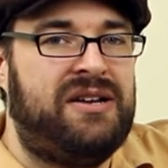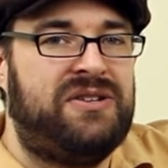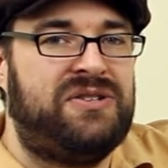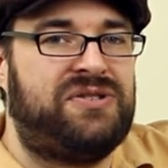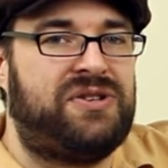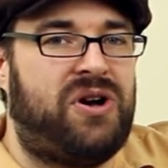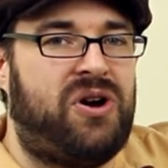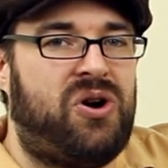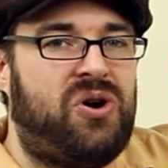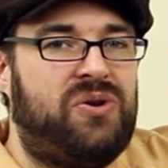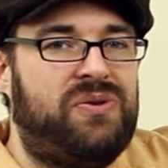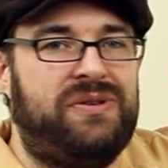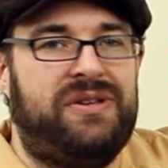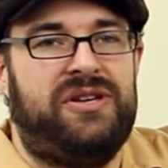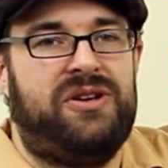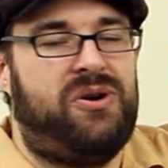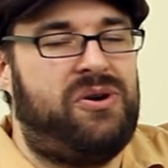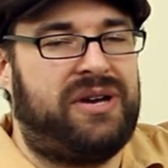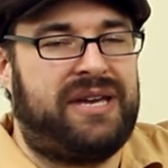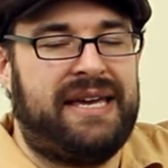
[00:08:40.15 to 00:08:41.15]
So,
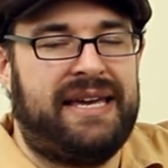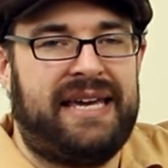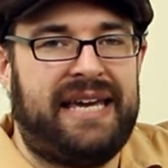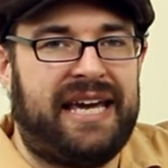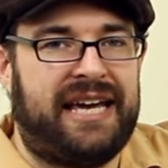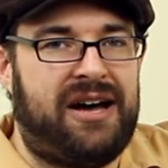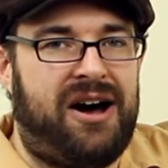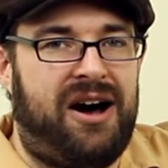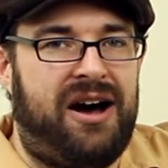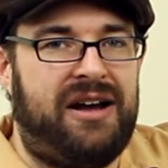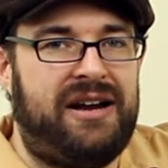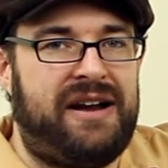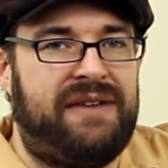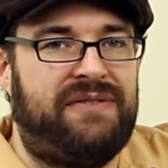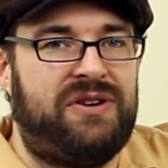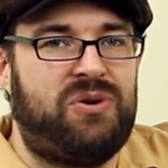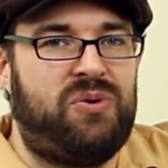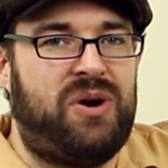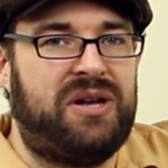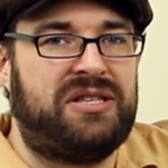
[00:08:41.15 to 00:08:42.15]
you know, it can kick on
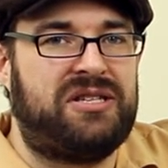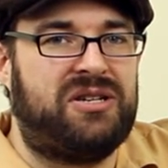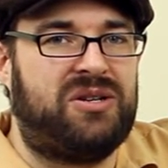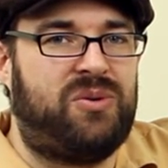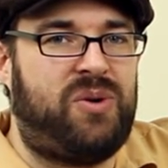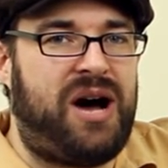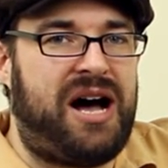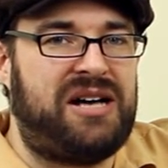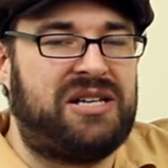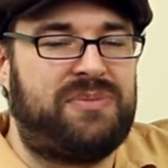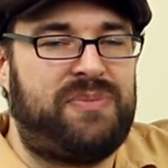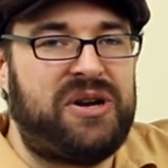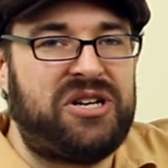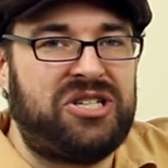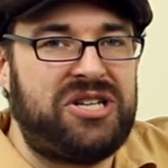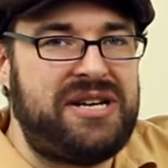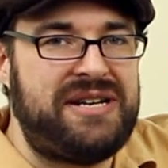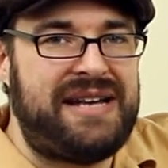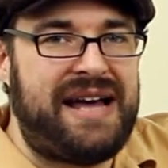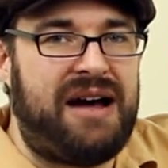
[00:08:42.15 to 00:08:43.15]
every once in a while,
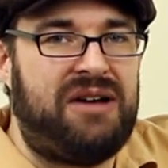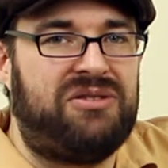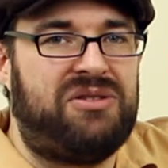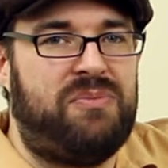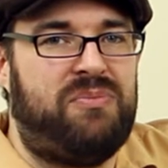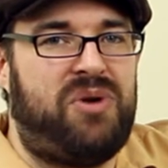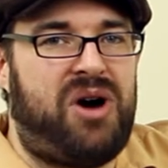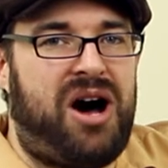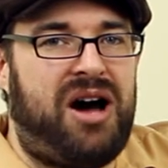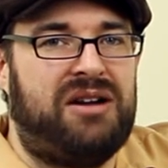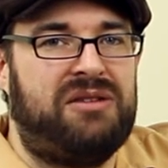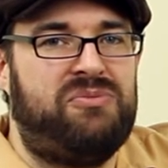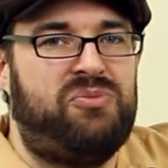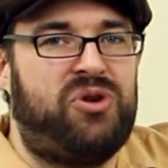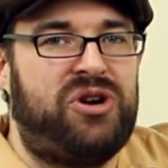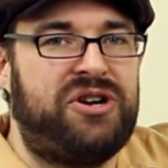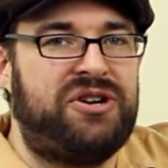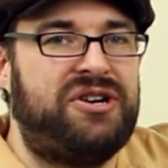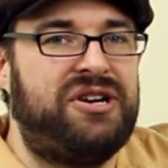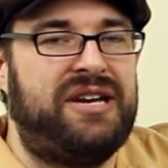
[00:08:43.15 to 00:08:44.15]
especially down at the bottom
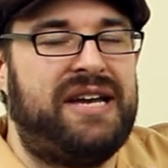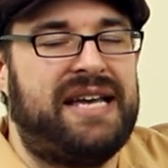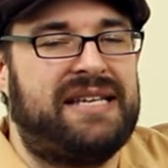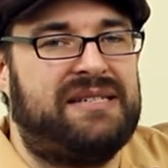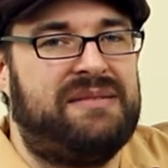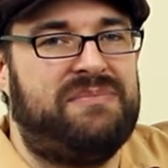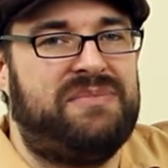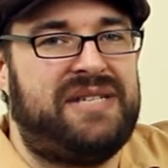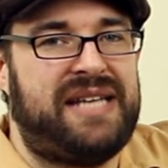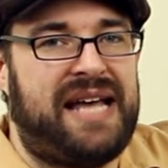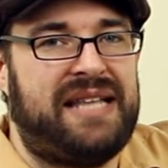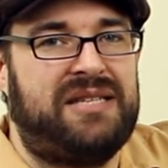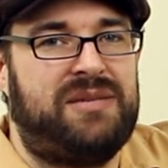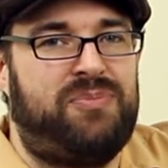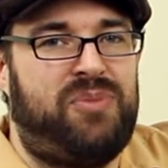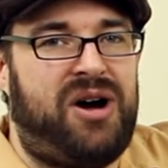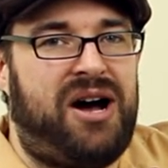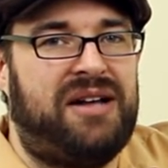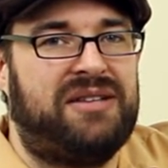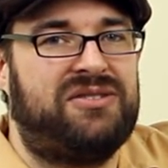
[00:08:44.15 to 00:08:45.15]
where you could get some dead
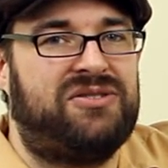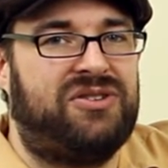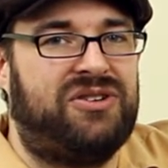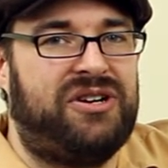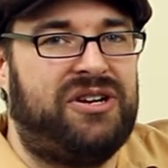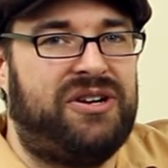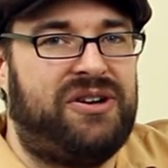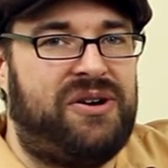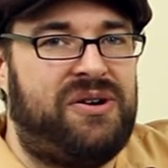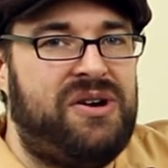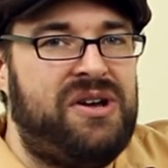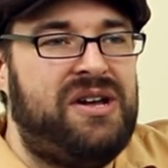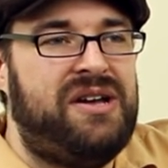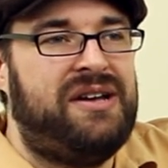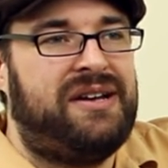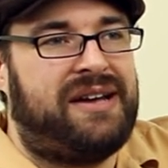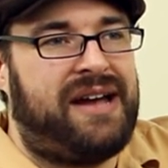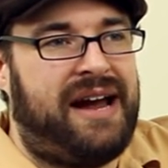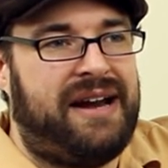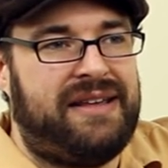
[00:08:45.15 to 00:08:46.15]
spots or, you know,
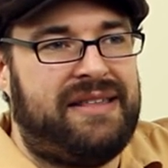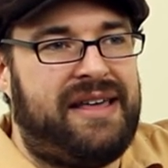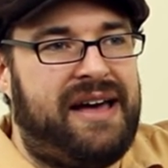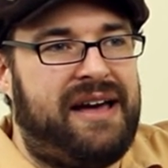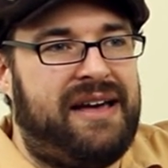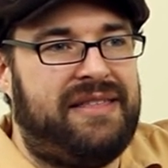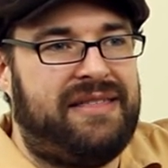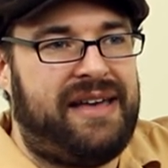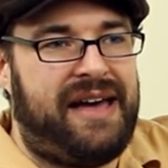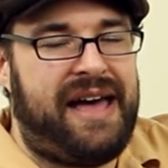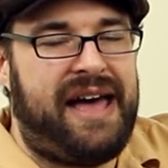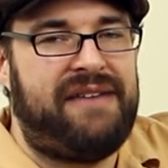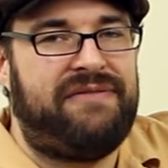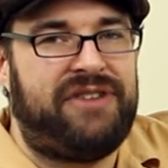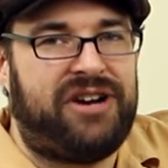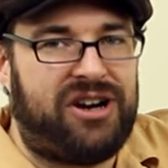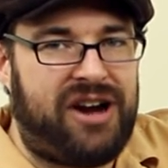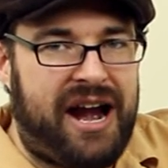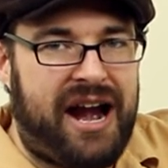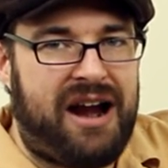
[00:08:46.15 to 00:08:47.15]
kind of that the
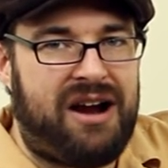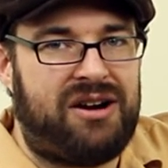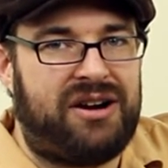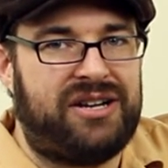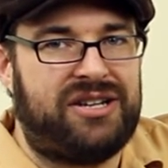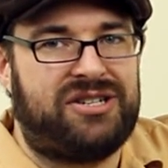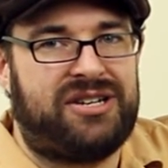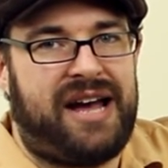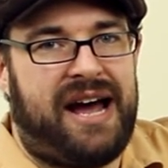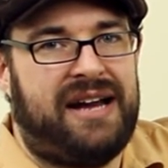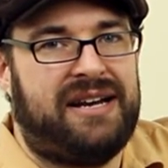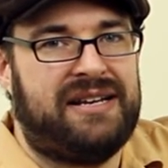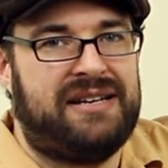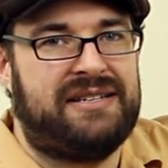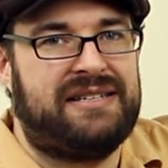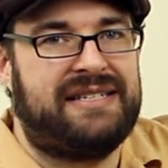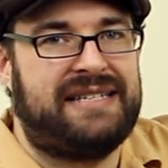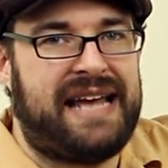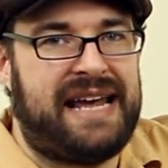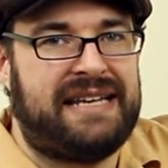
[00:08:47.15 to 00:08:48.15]
heavier air just kind
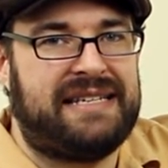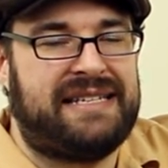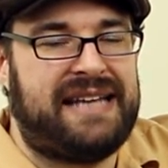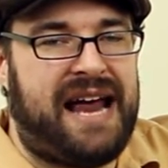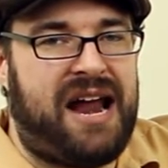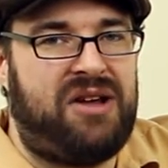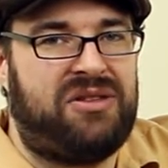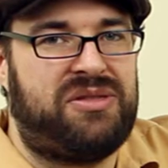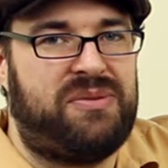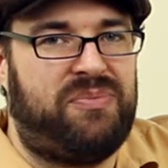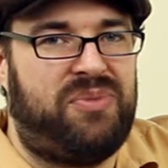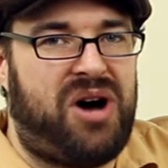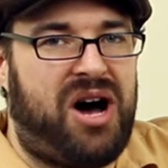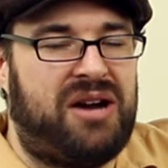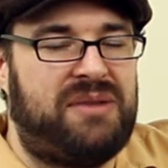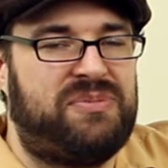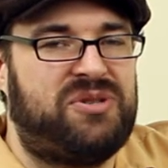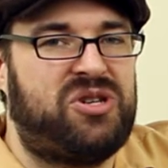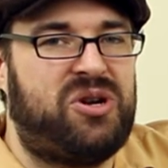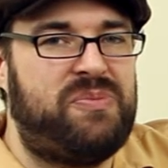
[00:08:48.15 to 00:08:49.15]
of stays down at the
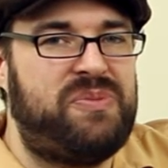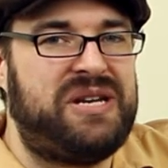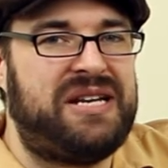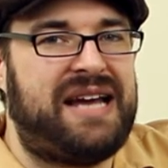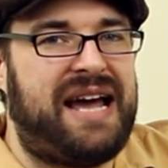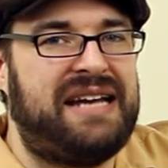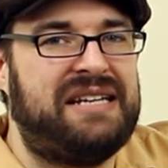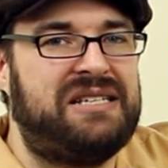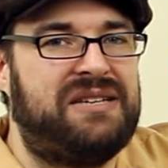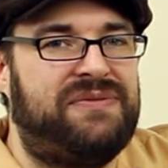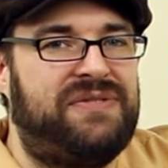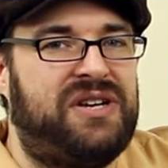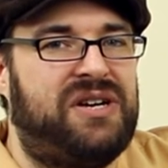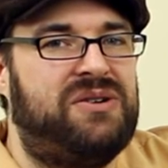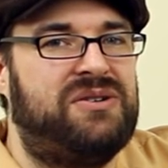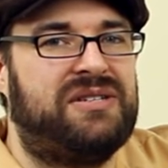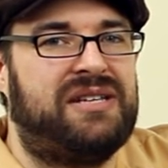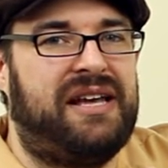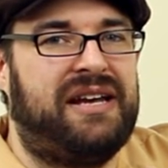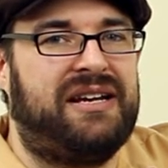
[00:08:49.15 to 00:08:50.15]
bottom. So it'd be nice if
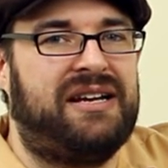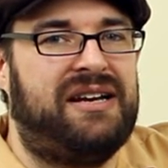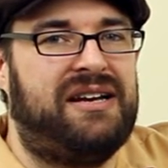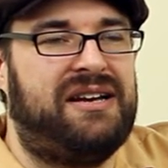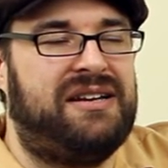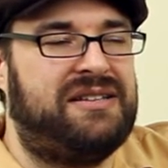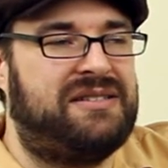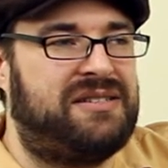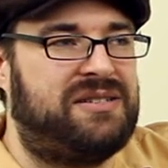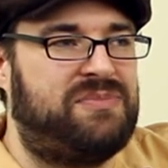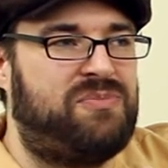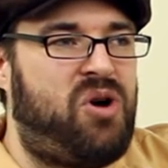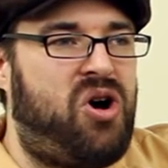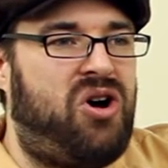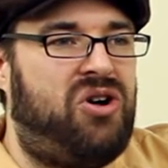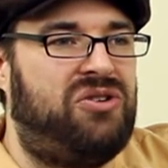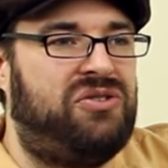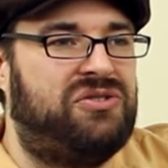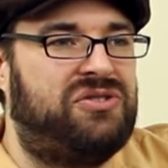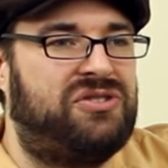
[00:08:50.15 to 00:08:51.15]
there was like a
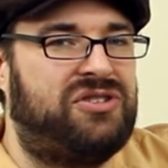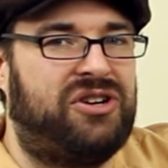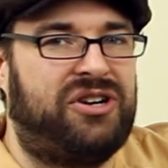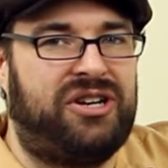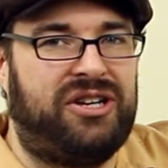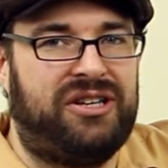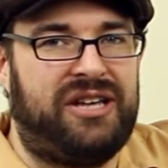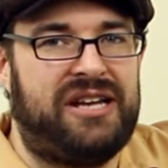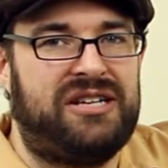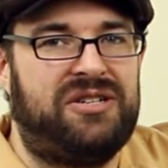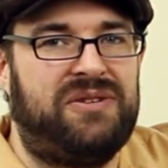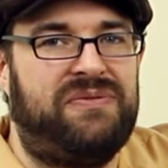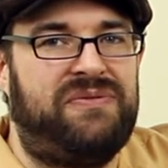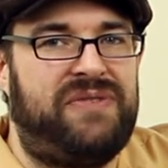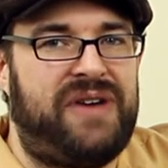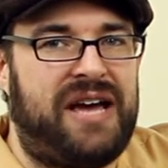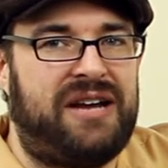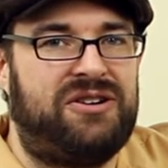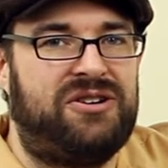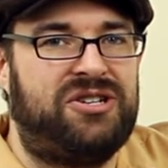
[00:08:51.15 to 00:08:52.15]
small circulation
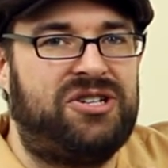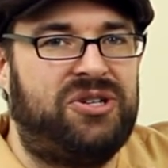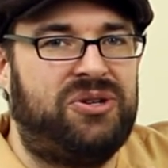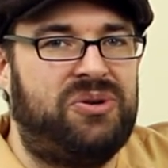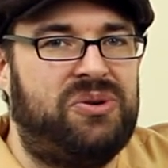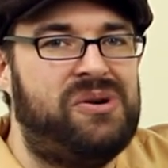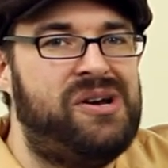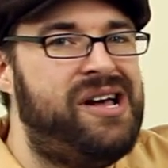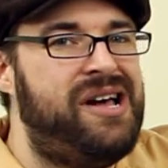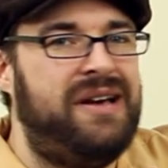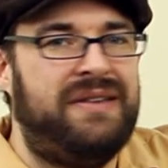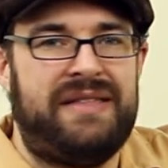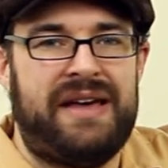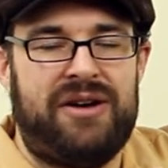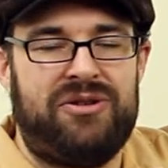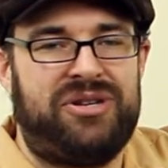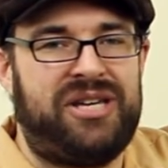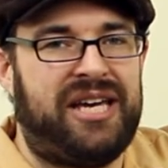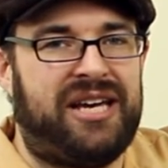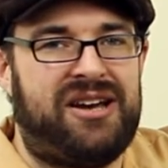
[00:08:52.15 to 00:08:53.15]
fan or two
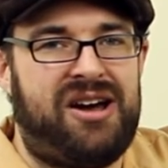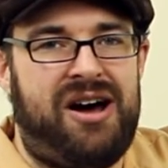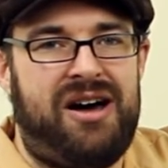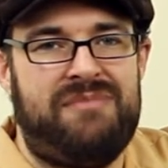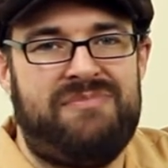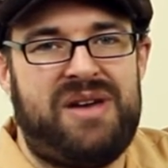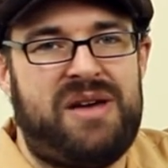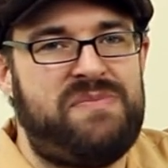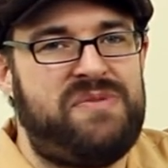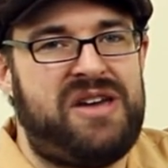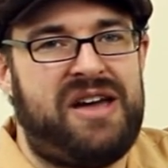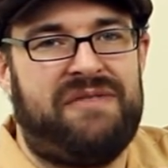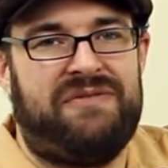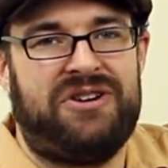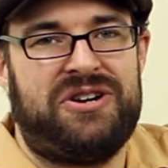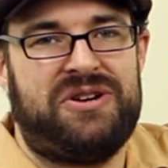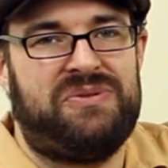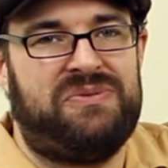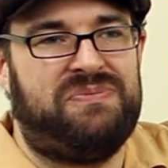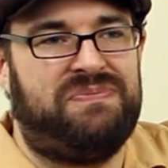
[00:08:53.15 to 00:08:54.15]
that would kick on maybe
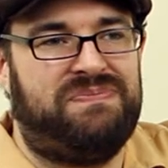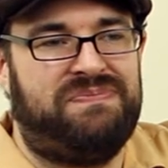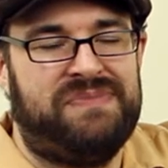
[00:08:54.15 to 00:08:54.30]
every